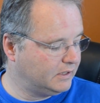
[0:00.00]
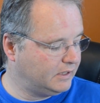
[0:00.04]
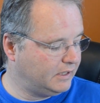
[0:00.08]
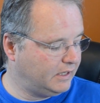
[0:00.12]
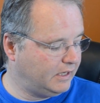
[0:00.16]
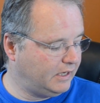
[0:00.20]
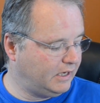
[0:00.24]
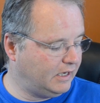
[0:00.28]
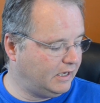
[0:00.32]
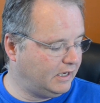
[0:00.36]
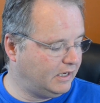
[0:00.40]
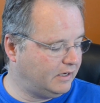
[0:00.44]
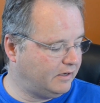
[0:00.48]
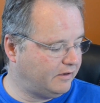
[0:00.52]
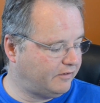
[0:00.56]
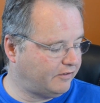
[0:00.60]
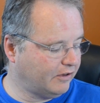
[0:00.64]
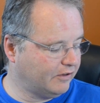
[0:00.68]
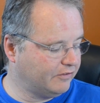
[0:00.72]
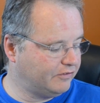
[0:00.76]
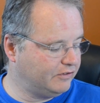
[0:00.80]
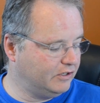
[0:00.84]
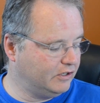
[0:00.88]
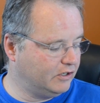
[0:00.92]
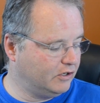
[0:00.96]
And it
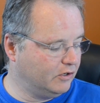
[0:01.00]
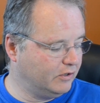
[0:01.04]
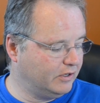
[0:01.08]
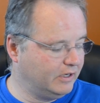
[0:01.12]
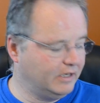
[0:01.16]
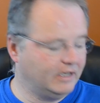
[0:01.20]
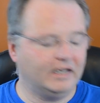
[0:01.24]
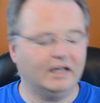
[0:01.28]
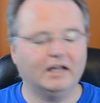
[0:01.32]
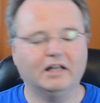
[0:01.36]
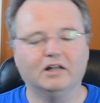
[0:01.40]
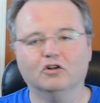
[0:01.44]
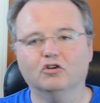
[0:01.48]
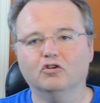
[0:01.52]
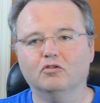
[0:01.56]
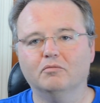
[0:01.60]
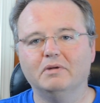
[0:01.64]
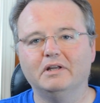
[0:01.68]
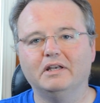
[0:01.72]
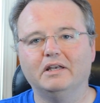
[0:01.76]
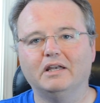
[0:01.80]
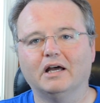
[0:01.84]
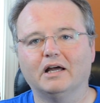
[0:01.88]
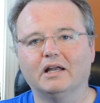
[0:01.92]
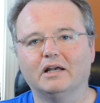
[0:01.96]
tells you to go to
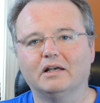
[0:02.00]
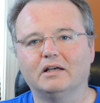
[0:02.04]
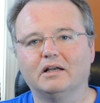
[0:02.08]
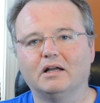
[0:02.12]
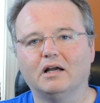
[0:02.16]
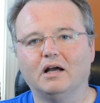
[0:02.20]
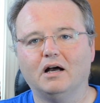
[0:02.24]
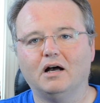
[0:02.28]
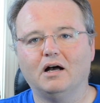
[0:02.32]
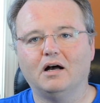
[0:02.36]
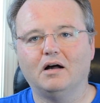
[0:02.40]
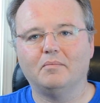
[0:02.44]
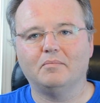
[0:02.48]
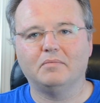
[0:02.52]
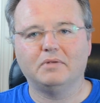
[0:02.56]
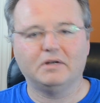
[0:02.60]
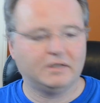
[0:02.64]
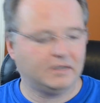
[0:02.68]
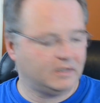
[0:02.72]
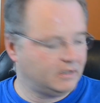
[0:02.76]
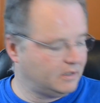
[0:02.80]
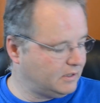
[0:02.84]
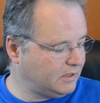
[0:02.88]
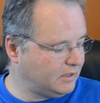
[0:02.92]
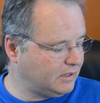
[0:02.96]

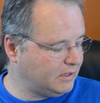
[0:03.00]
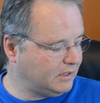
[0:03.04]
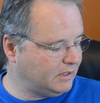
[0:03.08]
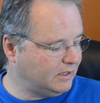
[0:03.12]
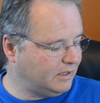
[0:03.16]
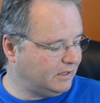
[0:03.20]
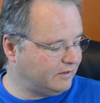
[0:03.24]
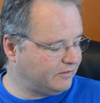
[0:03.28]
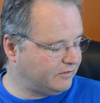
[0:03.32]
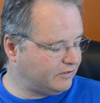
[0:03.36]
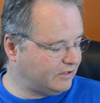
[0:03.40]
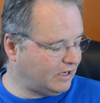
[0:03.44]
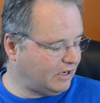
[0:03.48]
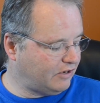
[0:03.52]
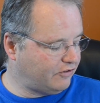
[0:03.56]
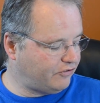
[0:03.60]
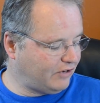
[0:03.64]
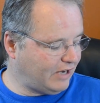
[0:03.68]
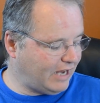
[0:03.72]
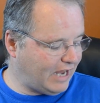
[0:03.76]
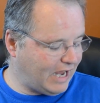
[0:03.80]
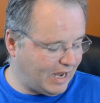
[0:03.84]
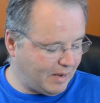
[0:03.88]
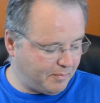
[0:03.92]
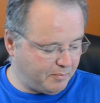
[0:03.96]

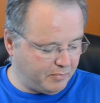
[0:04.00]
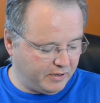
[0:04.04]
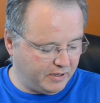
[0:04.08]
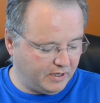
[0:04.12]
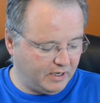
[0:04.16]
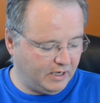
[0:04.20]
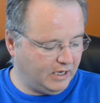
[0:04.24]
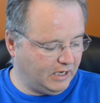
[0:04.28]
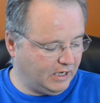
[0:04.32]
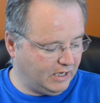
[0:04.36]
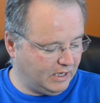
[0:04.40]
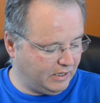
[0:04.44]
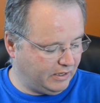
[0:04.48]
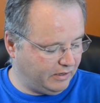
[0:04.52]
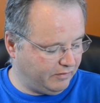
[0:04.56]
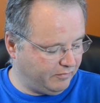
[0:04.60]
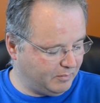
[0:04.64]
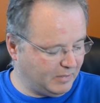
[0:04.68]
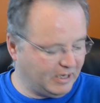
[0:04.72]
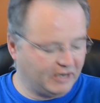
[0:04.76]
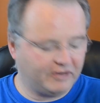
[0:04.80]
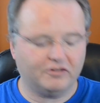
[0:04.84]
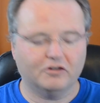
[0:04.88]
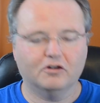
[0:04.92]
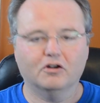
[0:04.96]
getluma.com/app, and it
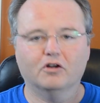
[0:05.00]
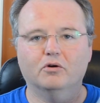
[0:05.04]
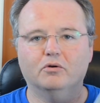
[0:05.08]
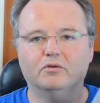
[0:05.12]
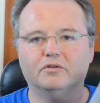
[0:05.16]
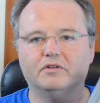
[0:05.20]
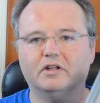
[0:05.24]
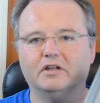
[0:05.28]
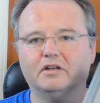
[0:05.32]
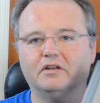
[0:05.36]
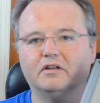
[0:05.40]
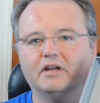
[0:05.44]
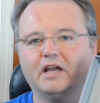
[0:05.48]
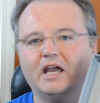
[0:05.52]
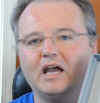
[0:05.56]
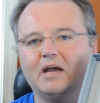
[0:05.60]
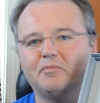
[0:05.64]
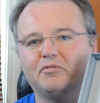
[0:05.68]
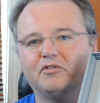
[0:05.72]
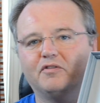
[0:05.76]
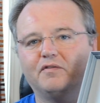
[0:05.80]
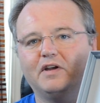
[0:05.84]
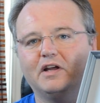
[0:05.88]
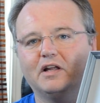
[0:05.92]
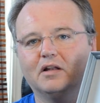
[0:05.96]
makes a note that the
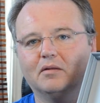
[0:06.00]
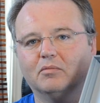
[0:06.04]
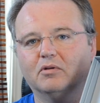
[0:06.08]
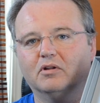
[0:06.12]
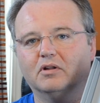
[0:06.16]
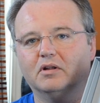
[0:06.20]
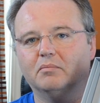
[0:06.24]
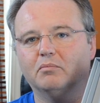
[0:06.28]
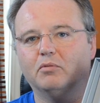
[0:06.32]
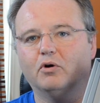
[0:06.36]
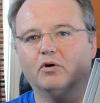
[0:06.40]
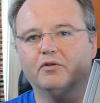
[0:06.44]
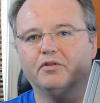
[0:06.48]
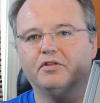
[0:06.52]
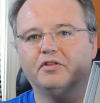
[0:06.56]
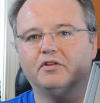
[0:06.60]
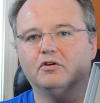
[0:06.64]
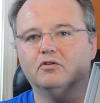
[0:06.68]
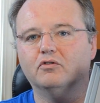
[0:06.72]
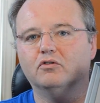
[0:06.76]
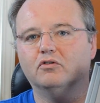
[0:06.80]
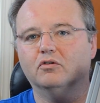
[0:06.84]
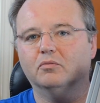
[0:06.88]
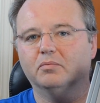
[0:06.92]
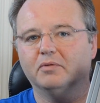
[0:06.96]
app's available in both the
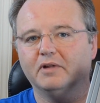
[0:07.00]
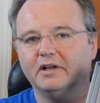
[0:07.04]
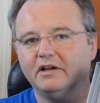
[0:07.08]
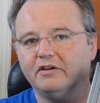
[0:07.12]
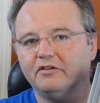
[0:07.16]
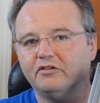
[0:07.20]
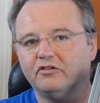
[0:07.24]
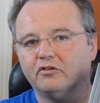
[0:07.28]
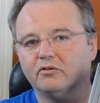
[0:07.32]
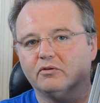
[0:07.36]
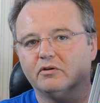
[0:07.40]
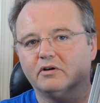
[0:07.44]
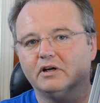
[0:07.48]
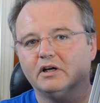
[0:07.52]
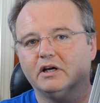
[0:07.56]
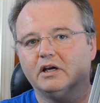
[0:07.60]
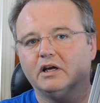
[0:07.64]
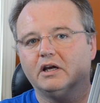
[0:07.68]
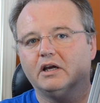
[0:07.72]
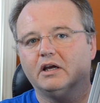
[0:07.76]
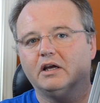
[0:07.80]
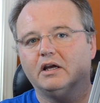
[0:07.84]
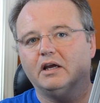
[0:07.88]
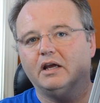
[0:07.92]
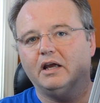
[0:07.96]
Google Play Store
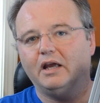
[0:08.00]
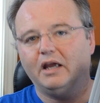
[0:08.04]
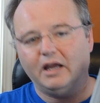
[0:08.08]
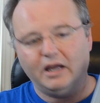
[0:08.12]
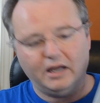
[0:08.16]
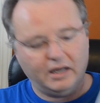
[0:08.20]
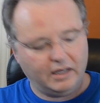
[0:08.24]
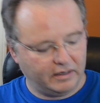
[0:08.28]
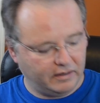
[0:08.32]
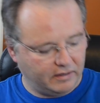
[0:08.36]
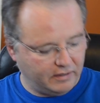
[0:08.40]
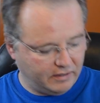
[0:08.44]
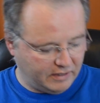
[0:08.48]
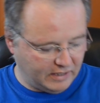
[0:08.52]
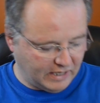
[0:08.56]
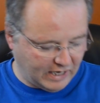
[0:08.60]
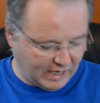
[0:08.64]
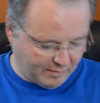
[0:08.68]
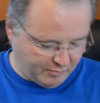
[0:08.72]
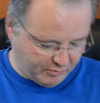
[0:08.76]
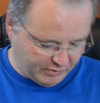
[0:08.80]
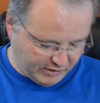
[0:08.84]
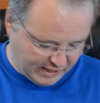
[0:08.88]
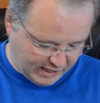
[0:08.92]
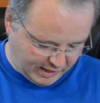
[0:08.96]
and the
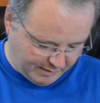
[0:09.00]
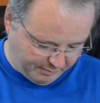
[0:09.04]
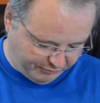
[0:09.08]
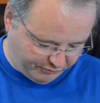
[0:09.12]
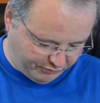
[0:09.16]
Apple App